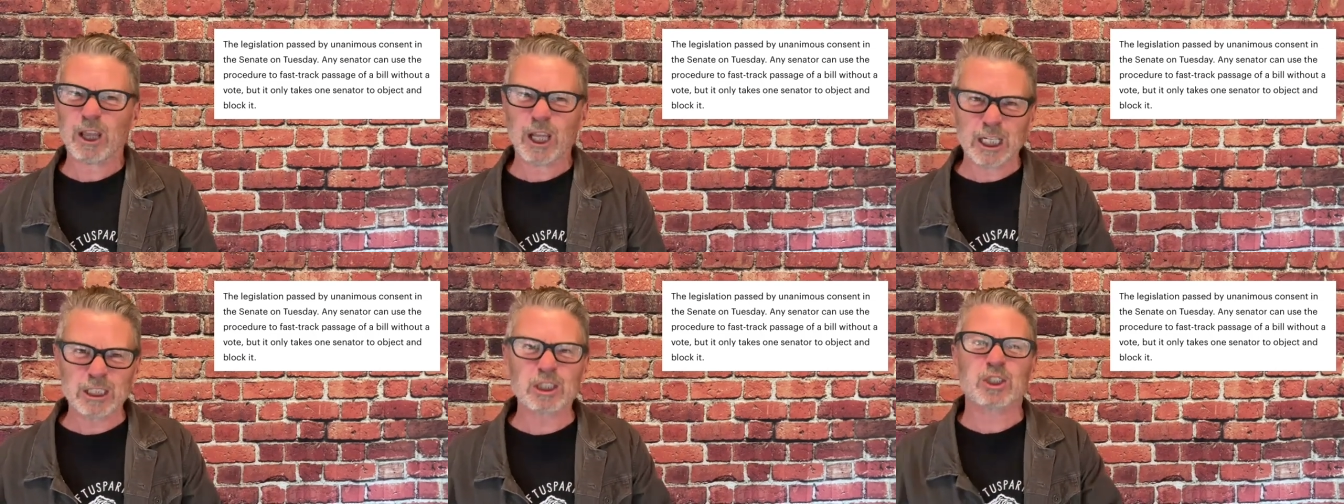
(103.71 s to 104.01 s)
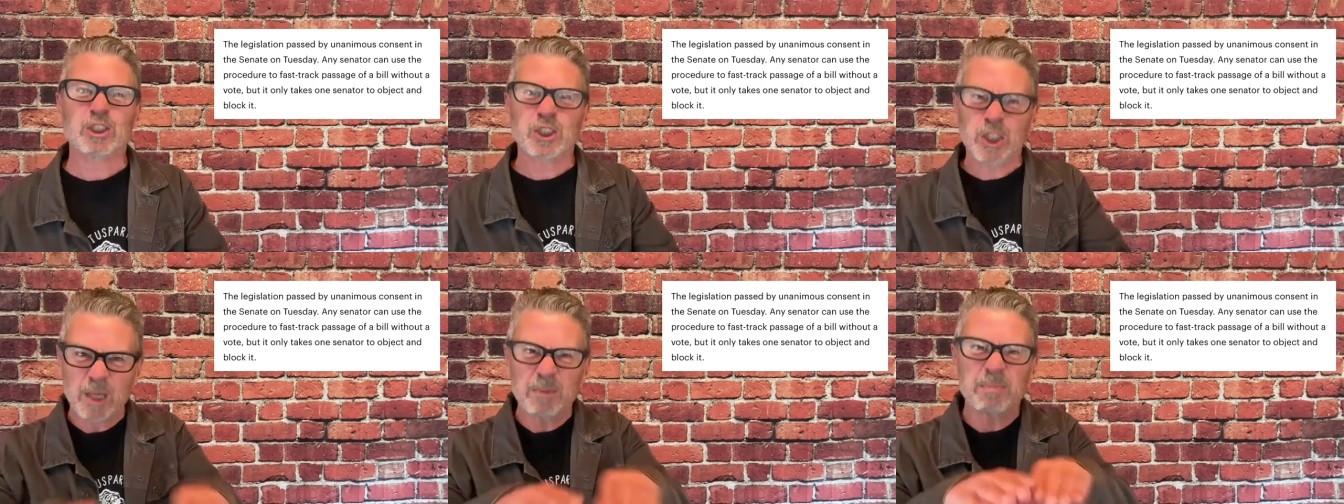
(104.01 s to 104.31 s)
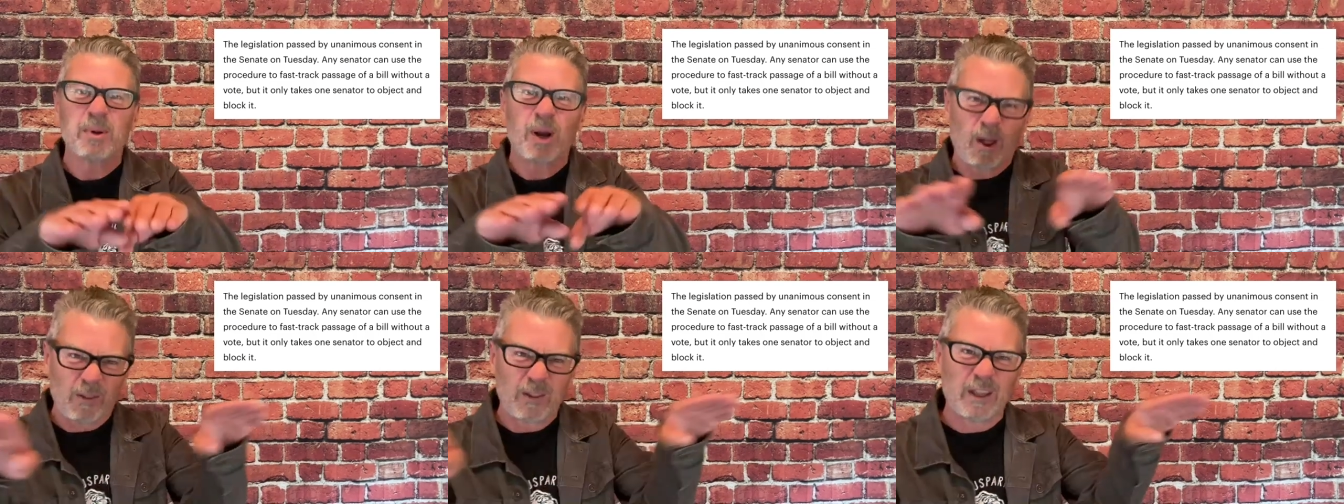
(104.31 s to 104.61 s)
let's just
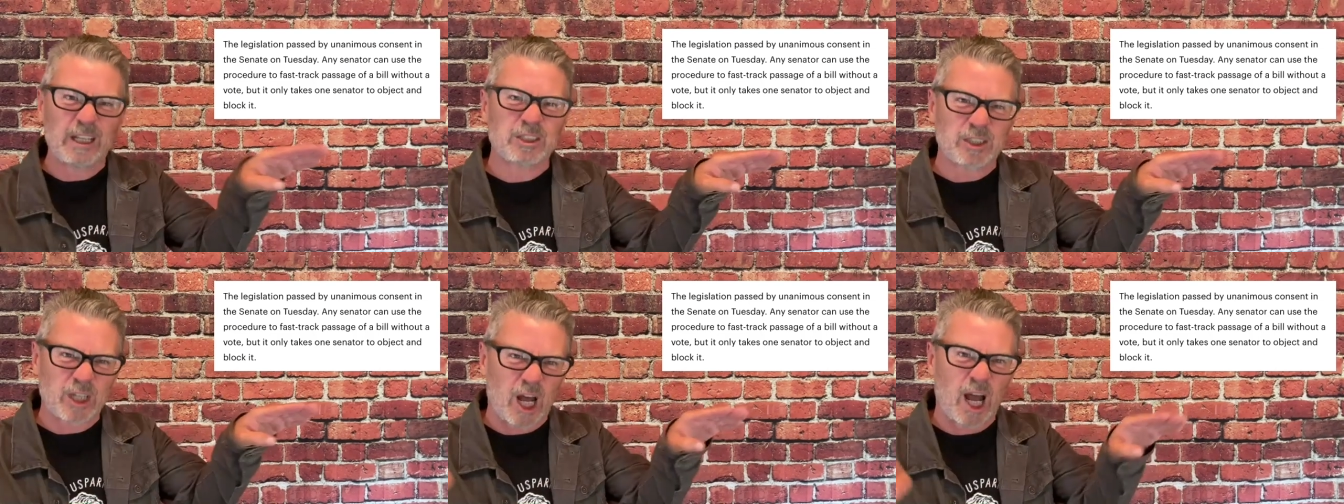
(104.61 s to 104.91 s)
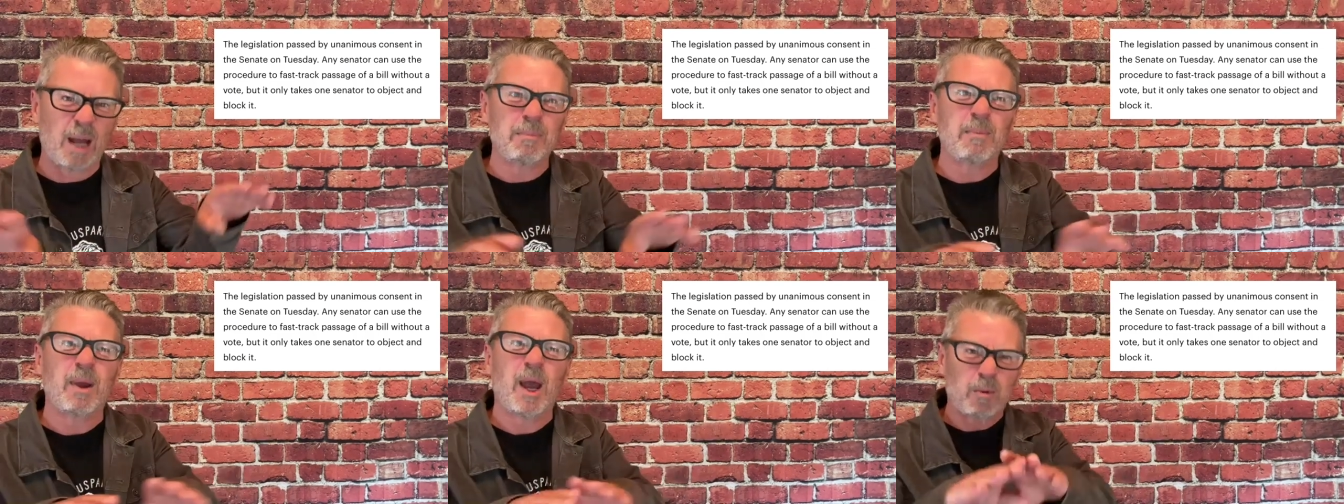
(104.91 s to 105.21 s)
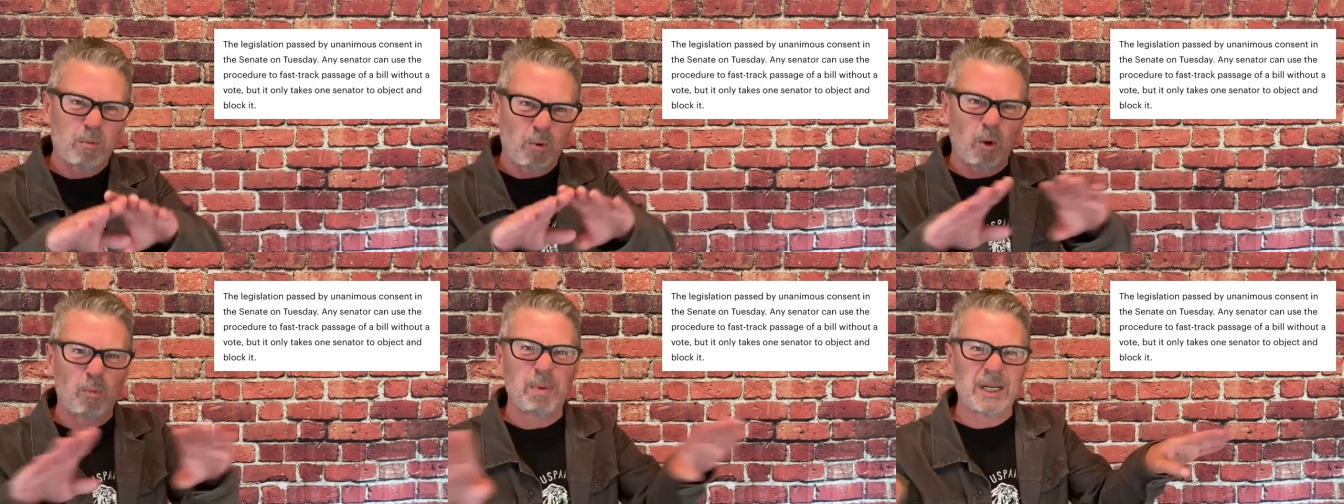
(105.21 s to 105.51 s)
keep it on this time
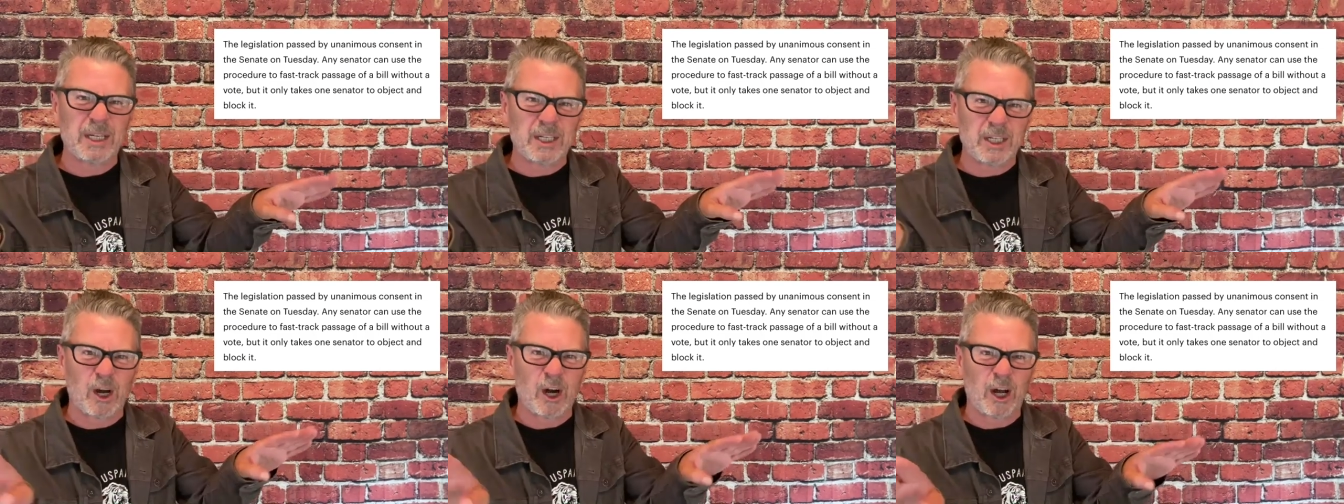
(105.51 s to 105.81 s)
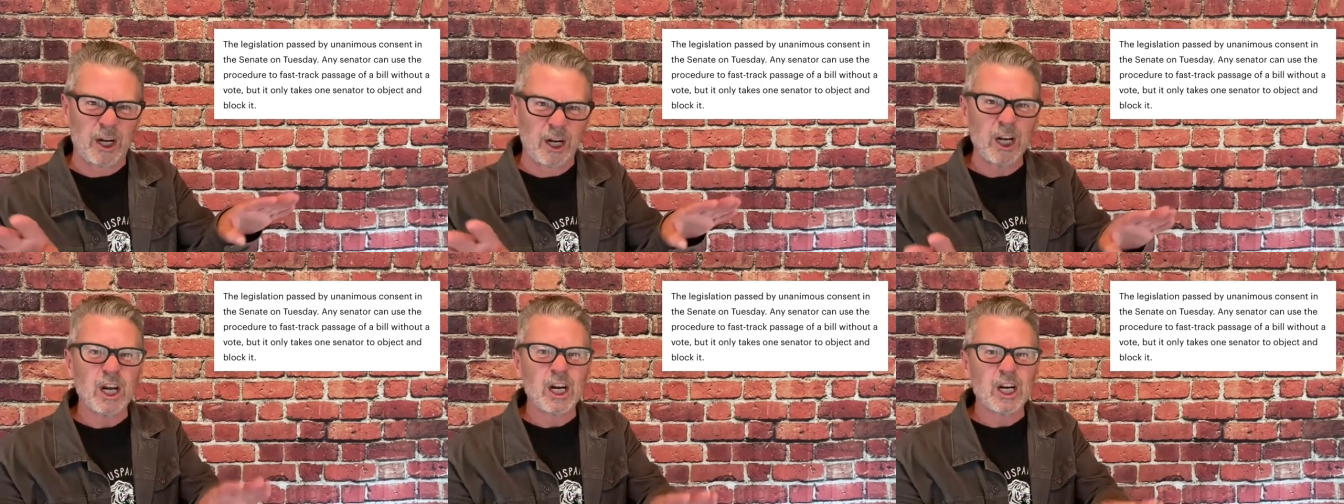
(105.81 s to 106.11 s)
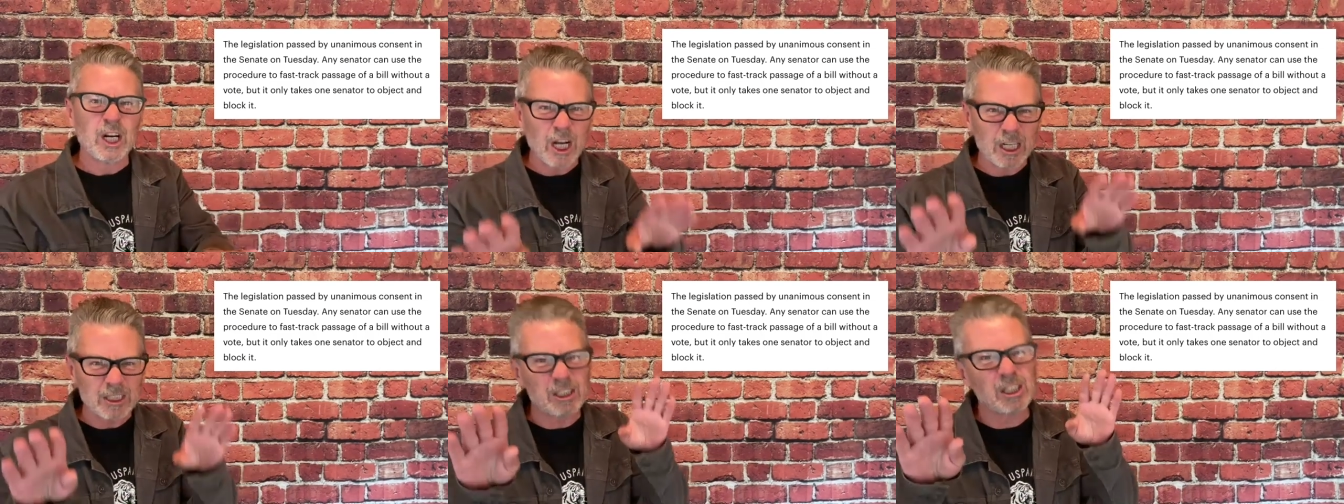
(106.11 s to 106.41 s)
and we'll be done.
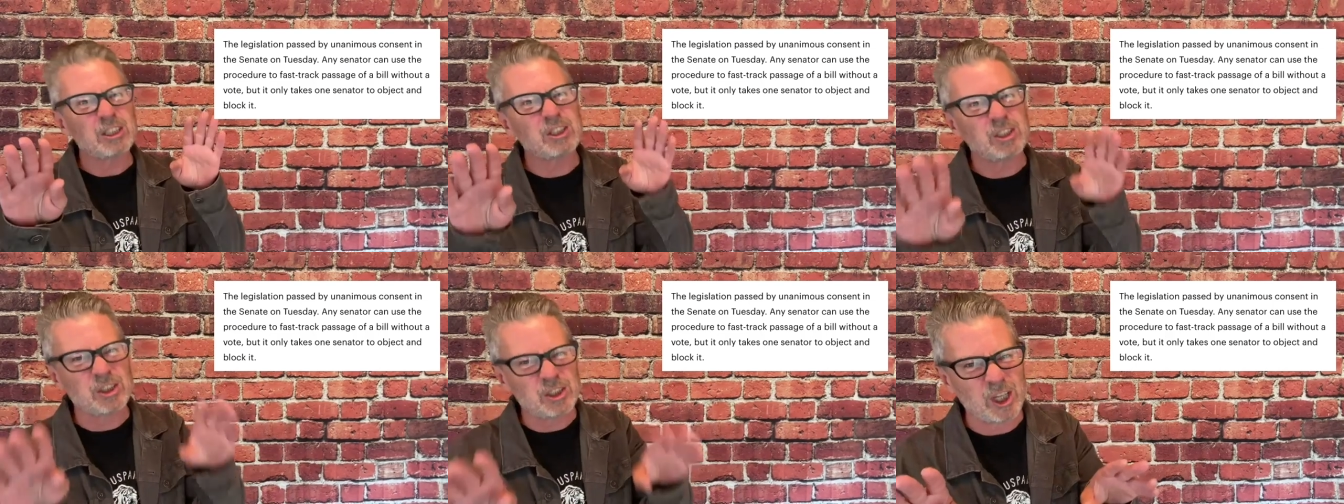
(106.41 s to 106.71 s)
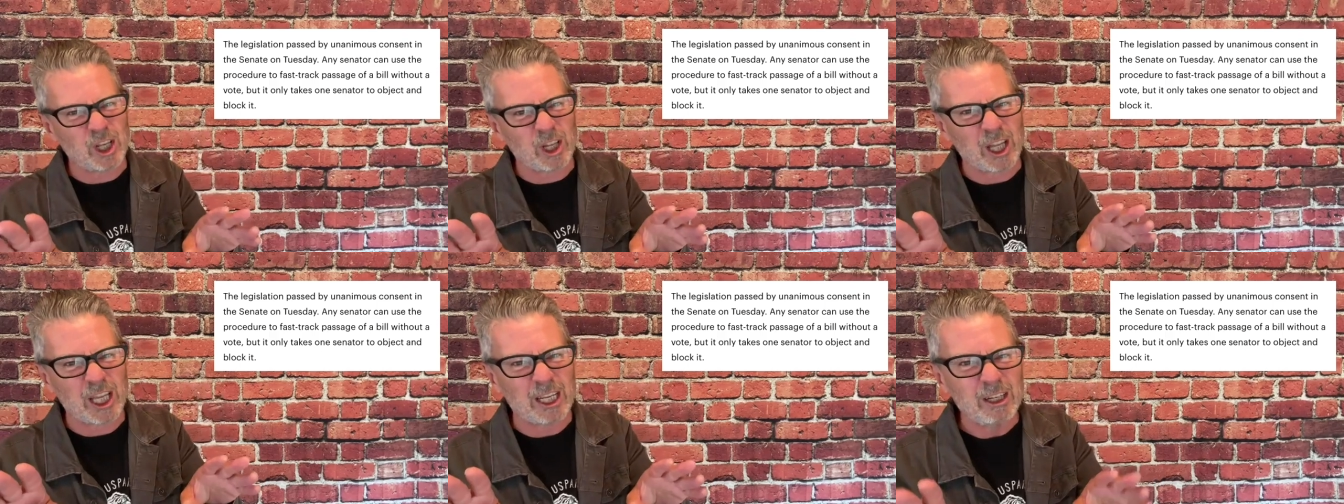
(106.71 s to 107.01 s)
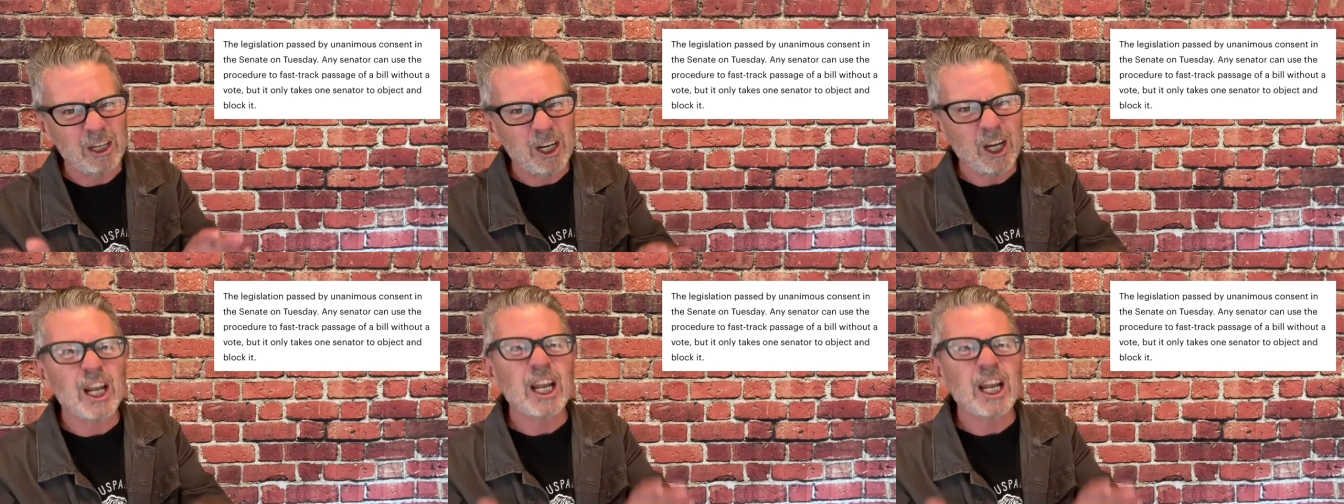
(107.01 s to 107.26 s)
Cause it's silly.